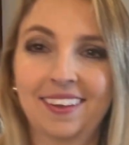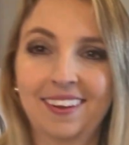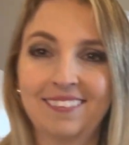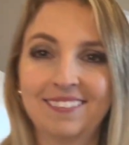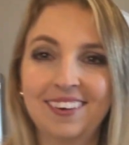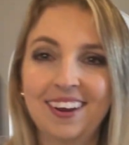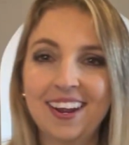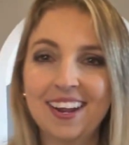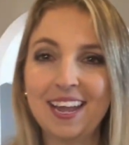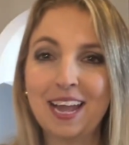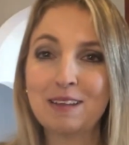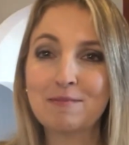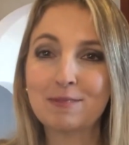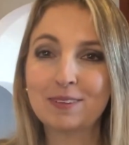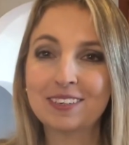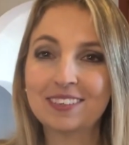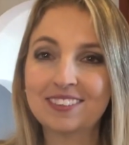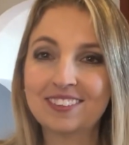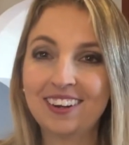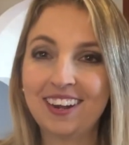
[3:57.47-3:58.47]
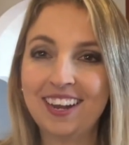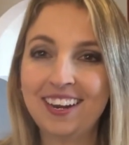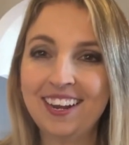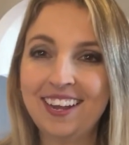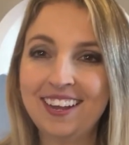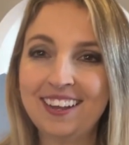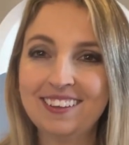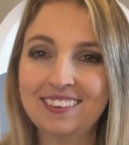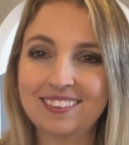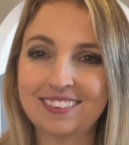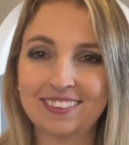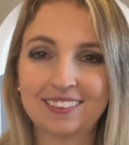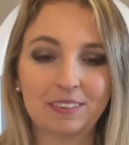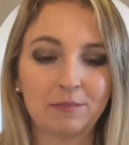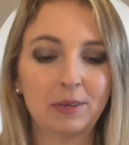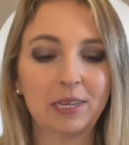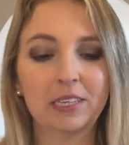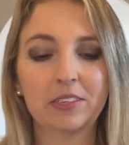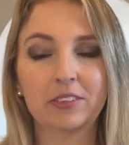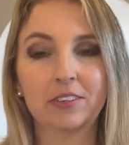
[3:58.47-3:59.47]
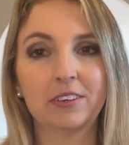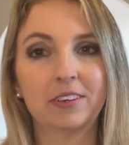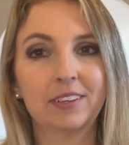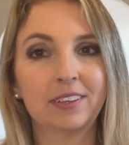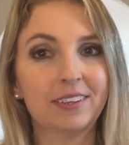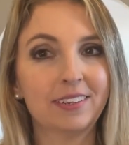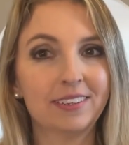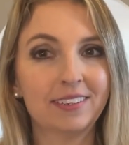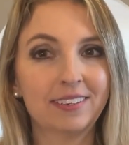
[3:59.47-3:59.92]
All right, I'm going to try it out just to make sure that it